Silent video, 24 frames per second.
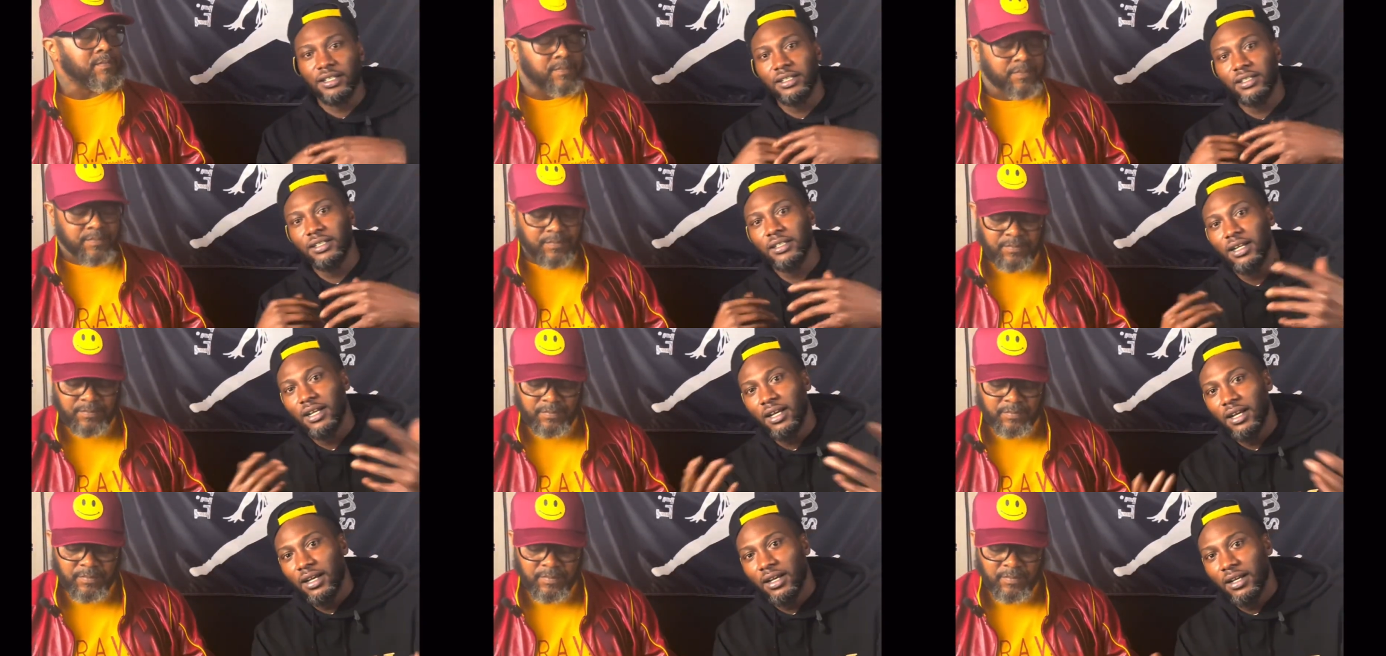Speaker 1: Absolutely
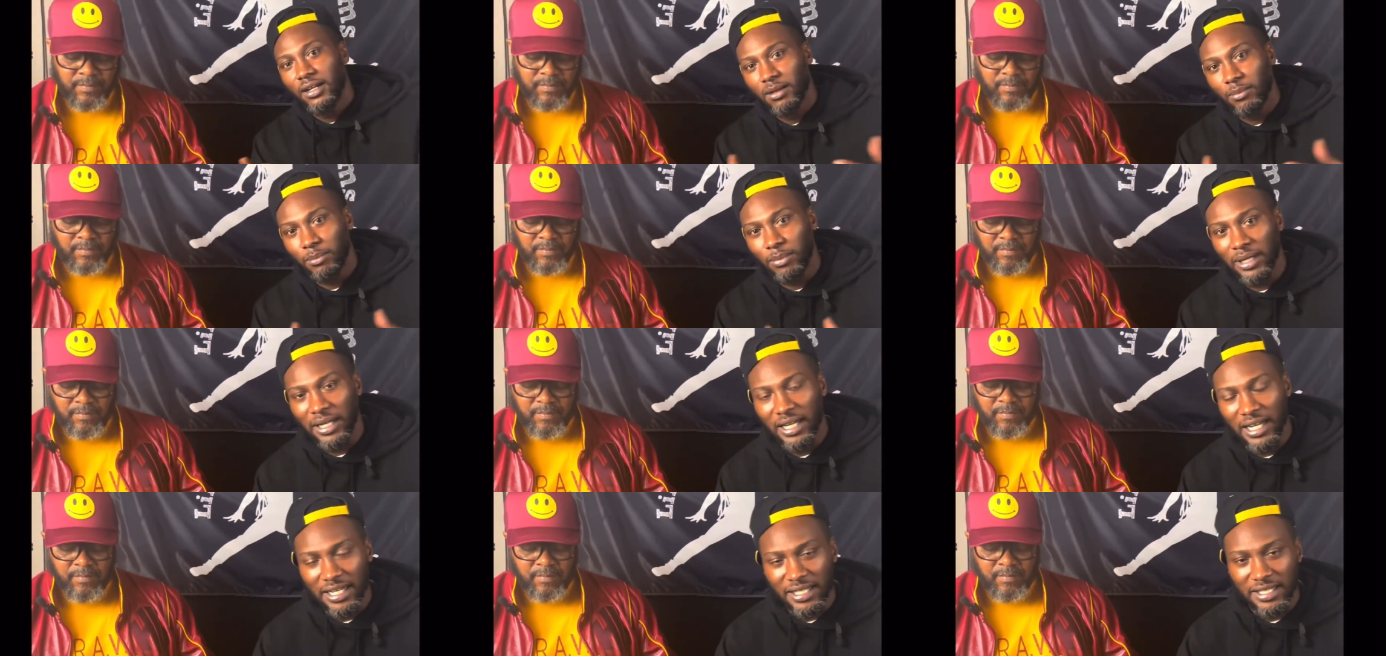
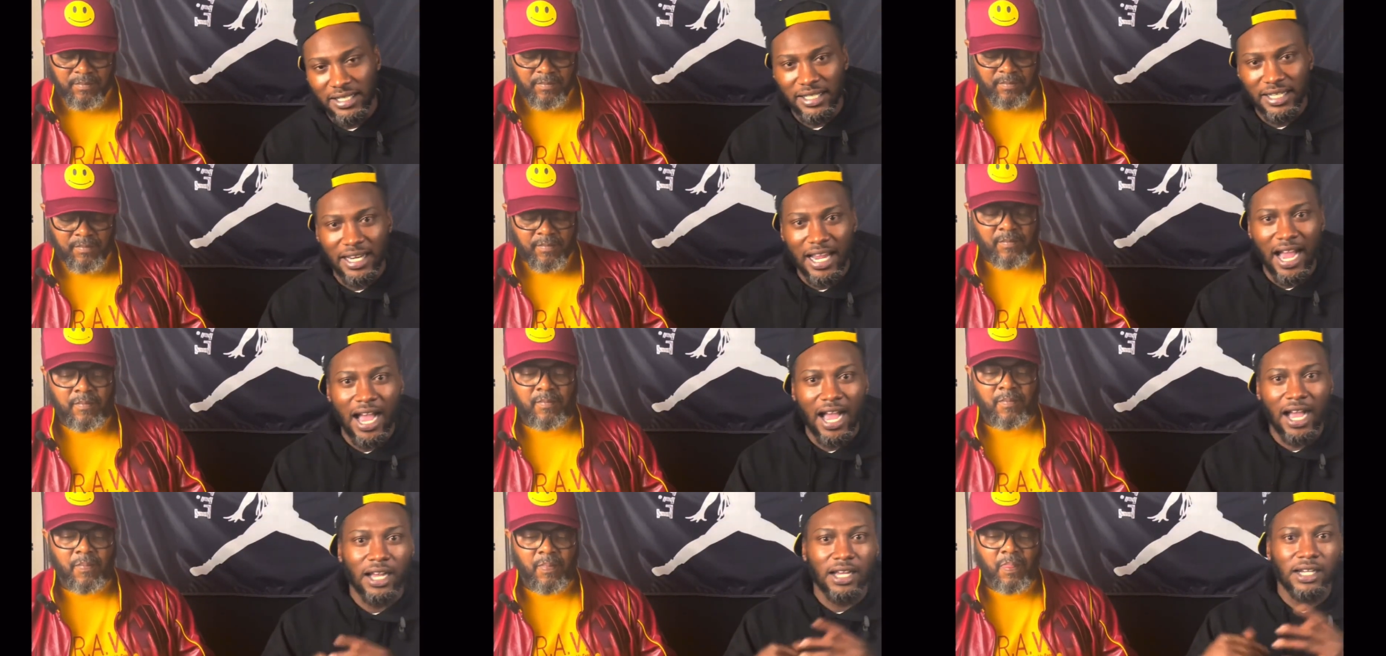
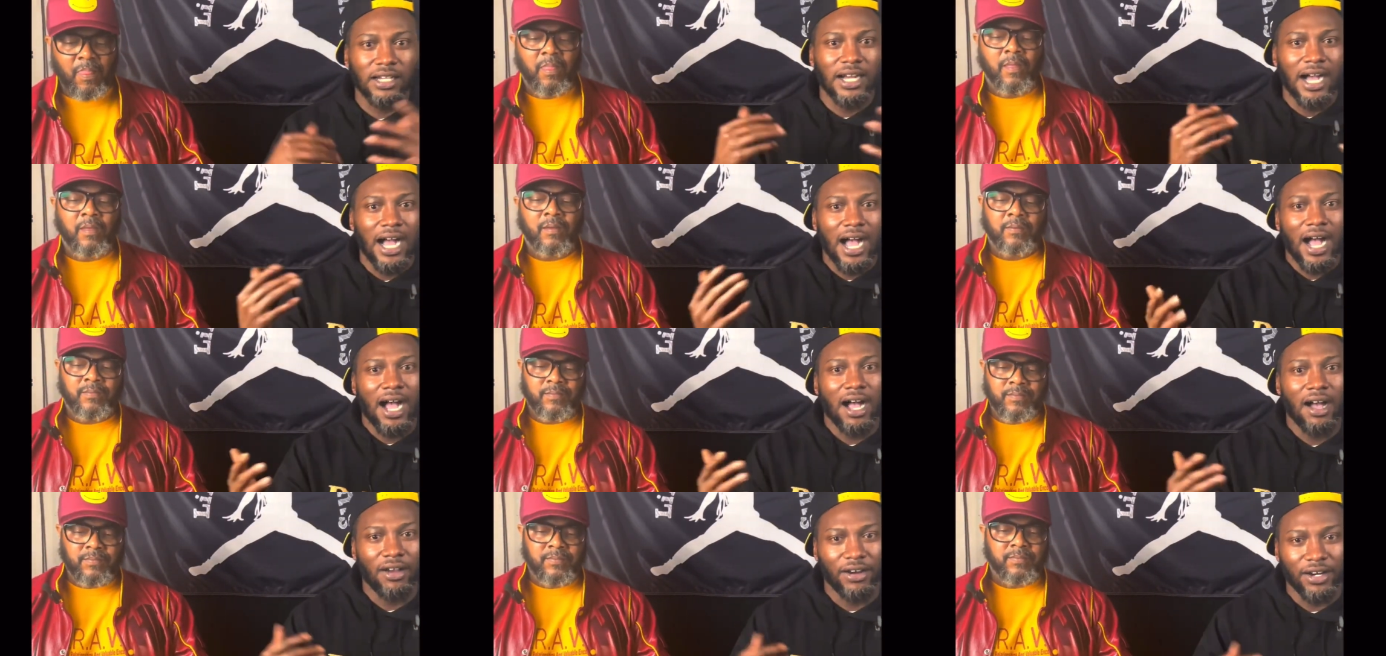Balenciaga,
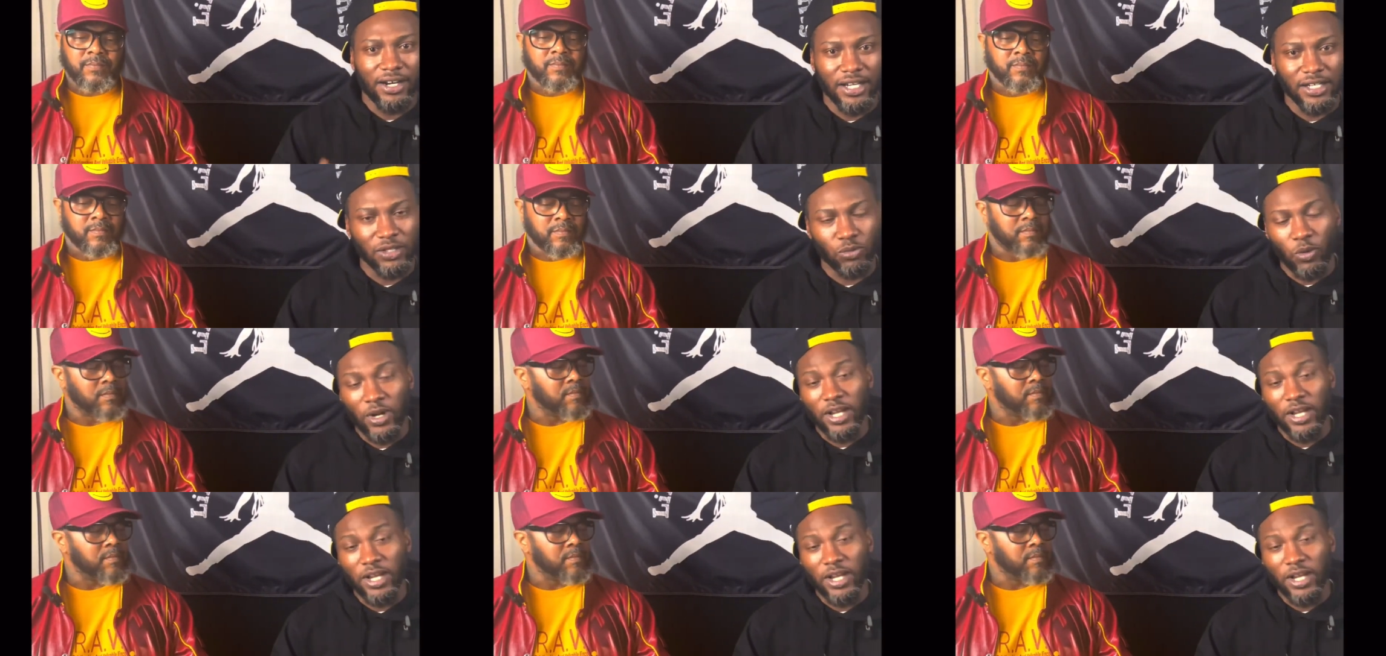all this,